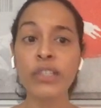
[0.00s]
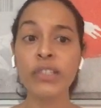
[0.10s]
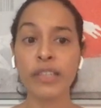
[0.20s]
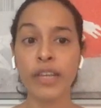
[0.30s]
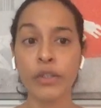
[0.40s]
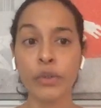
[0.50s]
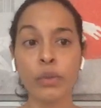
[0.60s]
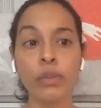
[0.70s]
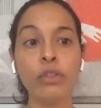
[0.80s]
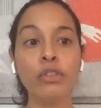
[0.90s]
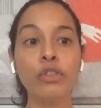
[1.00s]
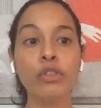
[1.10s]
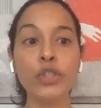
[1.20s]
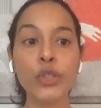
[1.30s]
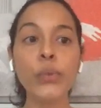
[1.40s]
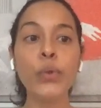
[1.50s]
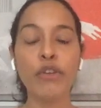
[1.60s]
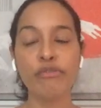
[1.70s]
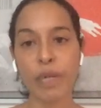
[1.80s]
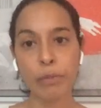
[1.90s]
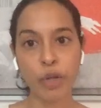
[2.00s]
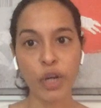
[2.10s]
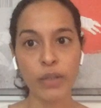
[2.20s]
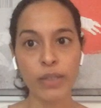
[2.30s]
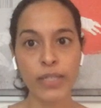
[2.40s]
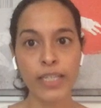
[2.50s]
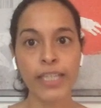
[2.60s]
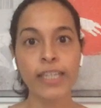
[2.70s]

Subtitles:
schedule 2 of my pods.